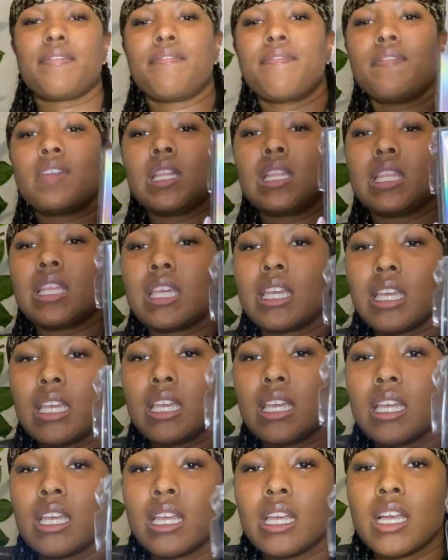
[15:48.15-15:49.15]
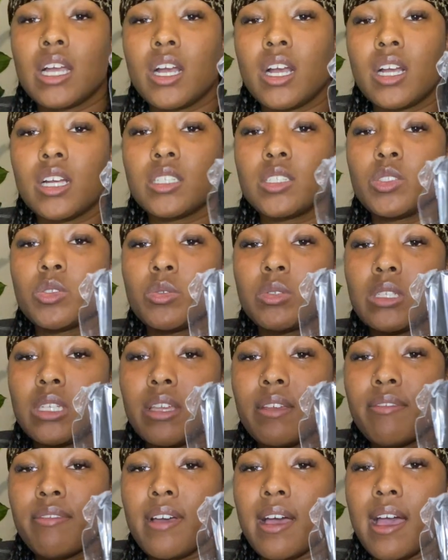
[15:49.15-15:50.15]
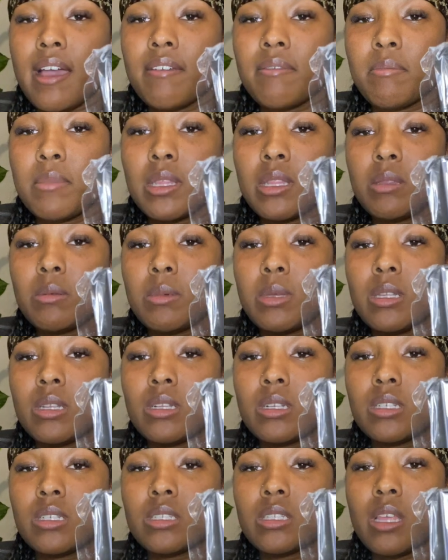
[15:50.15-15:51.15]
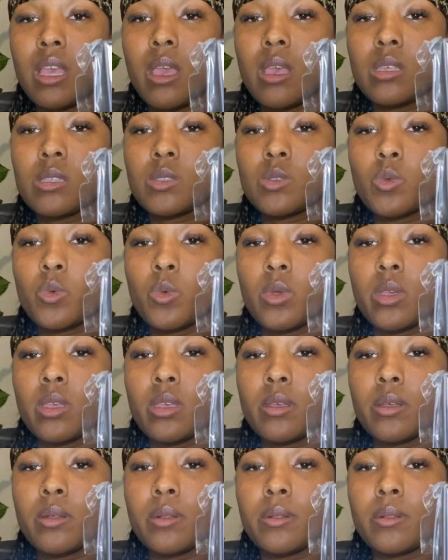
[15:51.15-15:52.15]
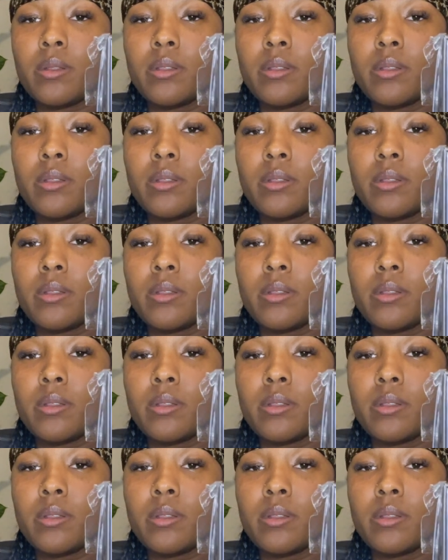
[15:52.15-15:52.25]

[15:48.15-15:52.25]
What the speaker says: Philly are 25 millimeters as well.